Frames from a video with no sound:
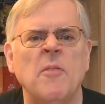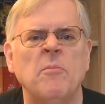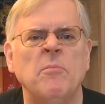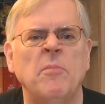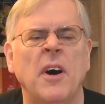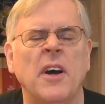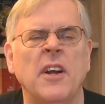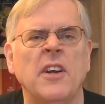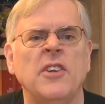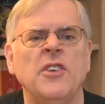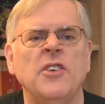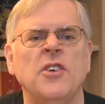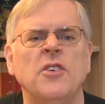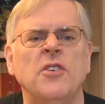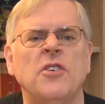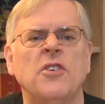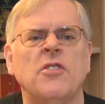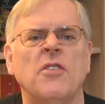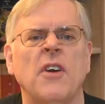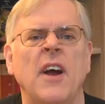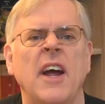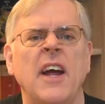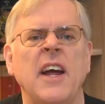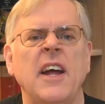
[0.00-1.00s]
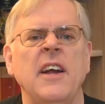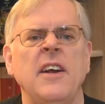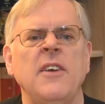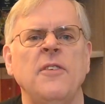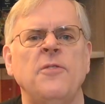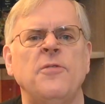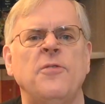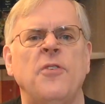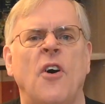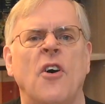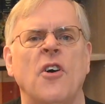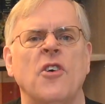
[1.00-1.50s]
But Ukraine
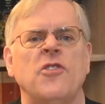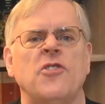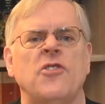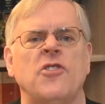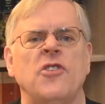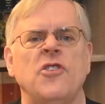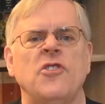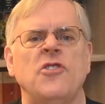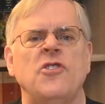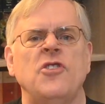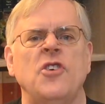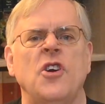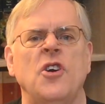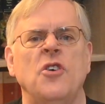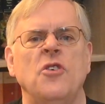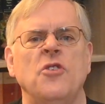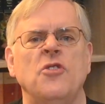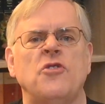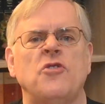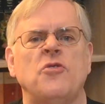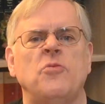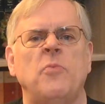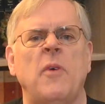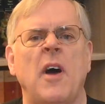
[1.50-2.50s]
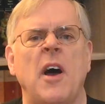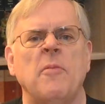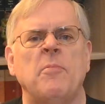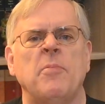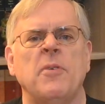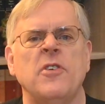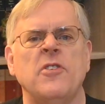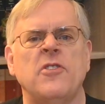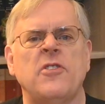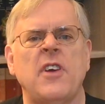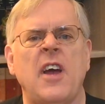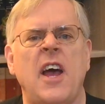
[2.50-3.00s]
forces use
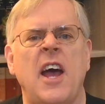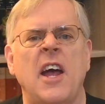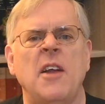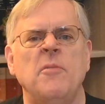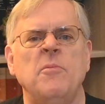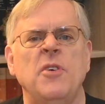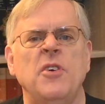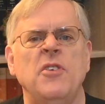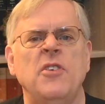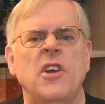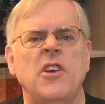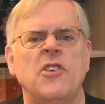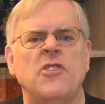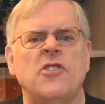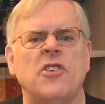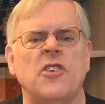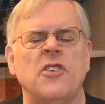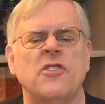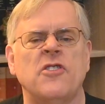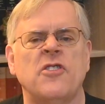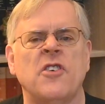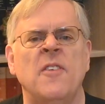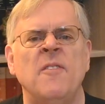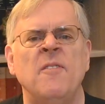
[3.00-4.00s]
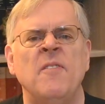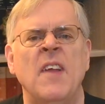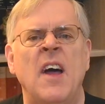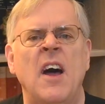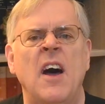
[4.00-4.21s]
weapons and munitions